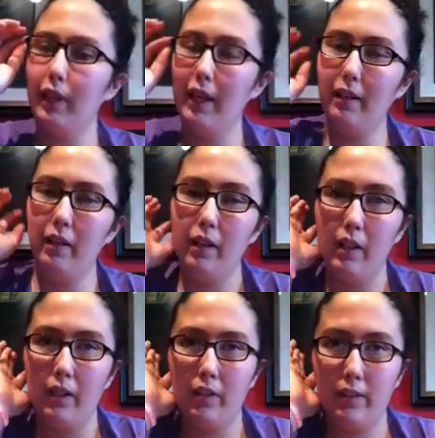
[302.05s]
And
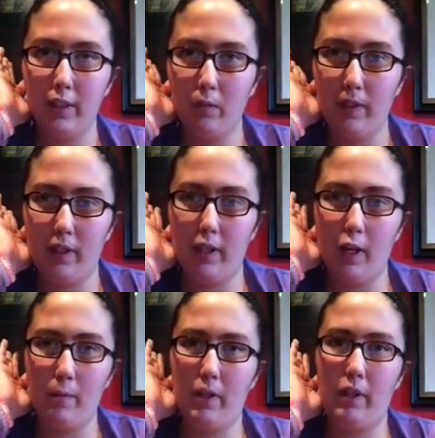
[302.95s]
you see when
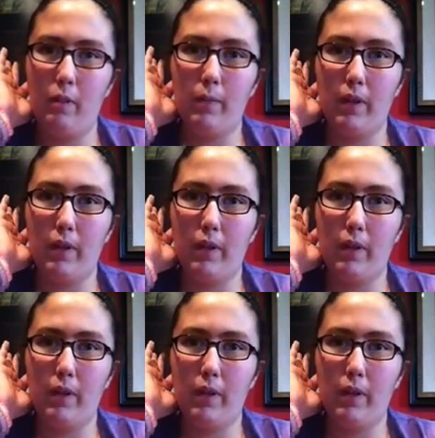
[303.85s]
Emma and